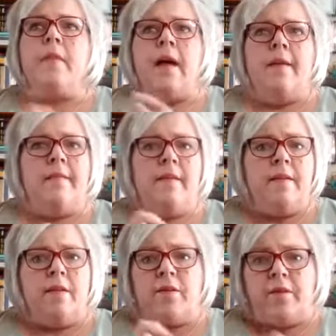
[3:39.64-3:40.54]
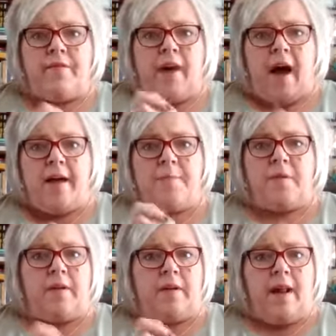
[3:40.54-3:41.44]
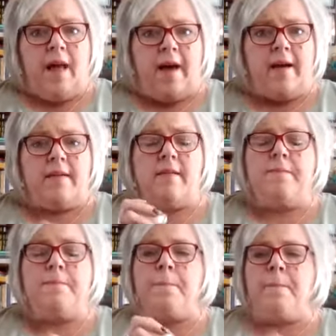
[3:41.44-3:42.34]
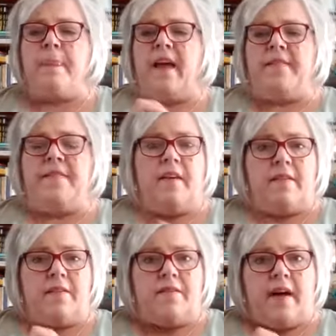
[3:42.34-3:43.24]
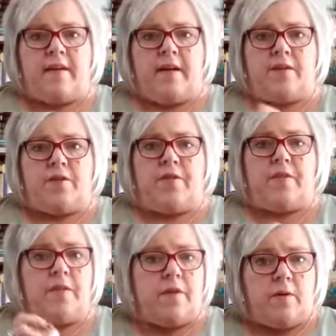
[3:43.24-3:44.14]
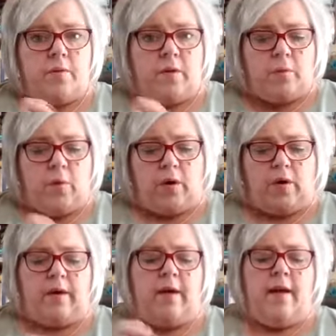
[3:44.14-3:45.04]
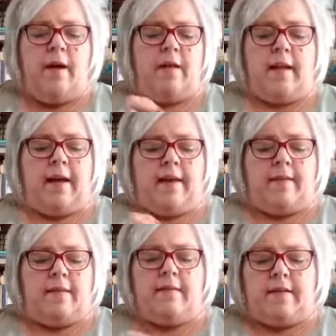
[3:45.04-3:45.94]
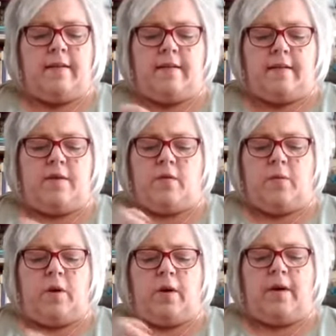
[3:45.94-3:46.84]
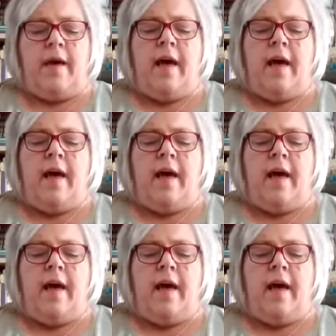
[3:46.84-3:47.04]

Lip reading: I send it good vibes, good light, and things of that nature so that it will work like it's intended to work.